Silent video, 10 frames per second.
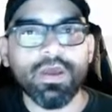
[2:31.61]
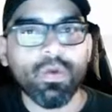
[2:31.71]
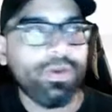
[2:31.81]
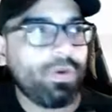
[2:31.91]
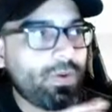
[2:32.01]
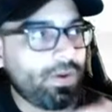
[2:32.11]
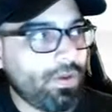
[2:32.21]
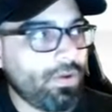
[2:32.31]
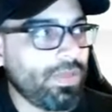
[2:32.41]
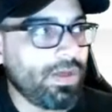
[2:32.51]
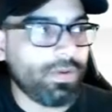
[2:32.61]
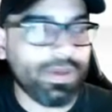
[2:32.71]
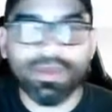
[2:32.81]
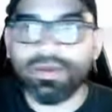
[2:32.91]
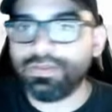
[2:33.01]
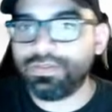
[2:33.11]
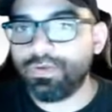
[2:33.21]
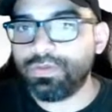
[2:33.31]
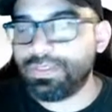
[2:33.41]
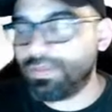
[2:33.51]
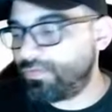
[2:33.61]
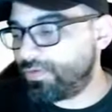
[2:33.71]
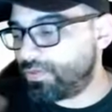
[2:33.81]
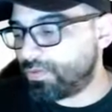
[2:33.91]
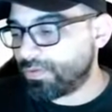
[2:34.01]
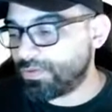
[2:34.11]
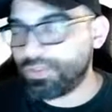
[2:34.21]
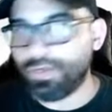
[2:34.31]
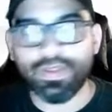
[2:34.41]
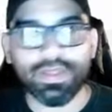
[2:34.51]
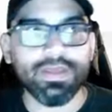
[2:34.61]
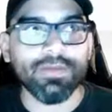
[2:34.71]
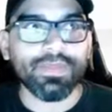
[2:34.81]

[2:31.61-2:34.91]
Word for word: we don't want to go that way because those individuals, you know, they